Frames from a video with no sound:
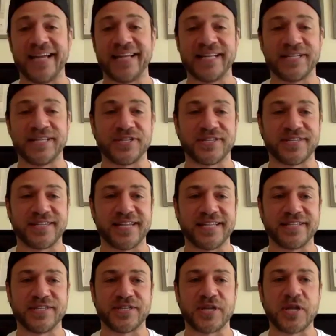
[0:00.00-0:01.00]
that's just that's
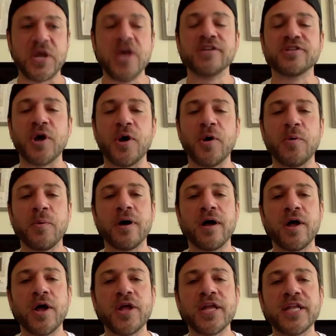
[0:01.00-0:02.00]
just it. So,
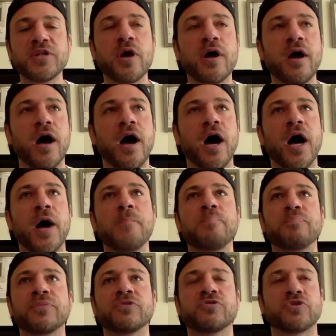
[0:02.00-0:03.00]

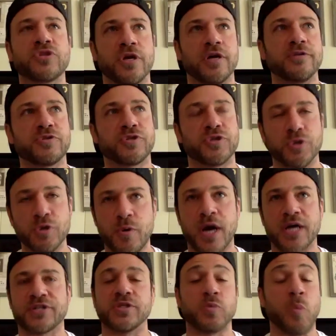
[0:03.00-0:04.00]
um, t- two
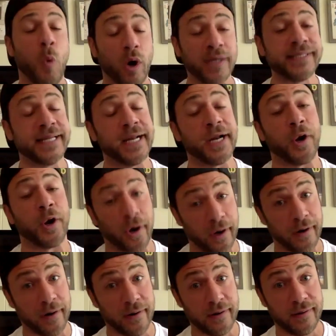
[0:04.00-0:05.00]
questions. One, did it hurt?
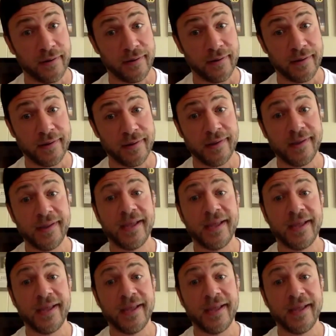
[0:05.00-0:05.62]
Mm-hmm.